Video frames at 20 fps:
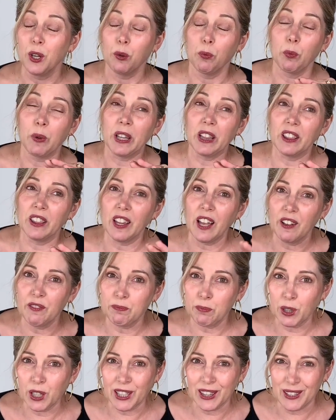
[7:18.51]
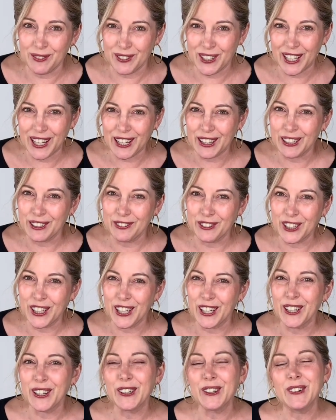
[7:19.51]
We love putting them together for
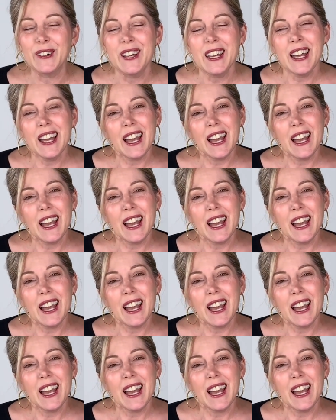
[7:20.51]
you.